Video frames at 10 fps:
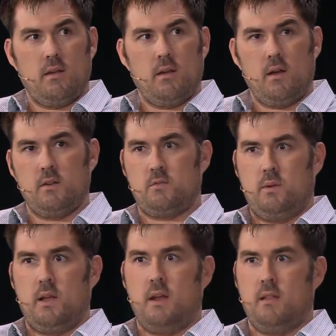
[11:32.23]
Okay. I'd just
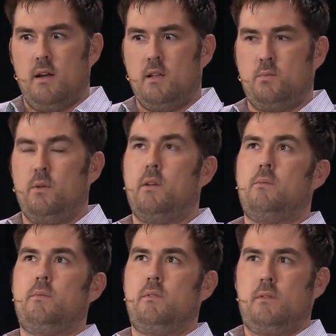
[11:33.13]
be laying in the hospital
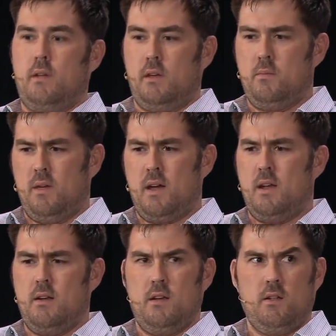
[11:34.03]
and just like, get me out
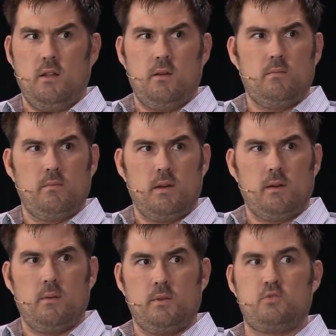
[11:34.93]
of here, heal up.
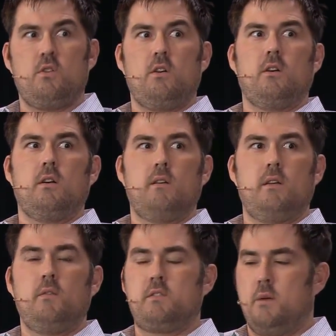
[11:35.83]
I'll be stronger.
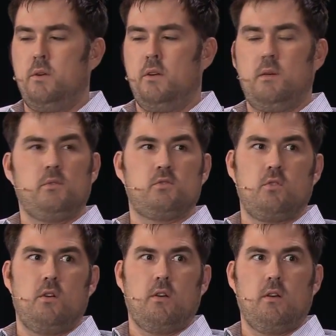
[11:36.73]
Every time you heal up, you're
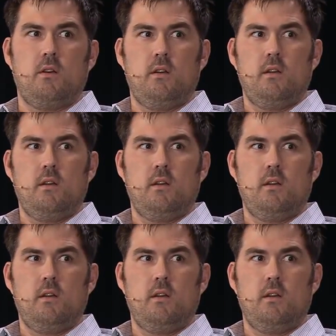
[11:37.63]
stronger.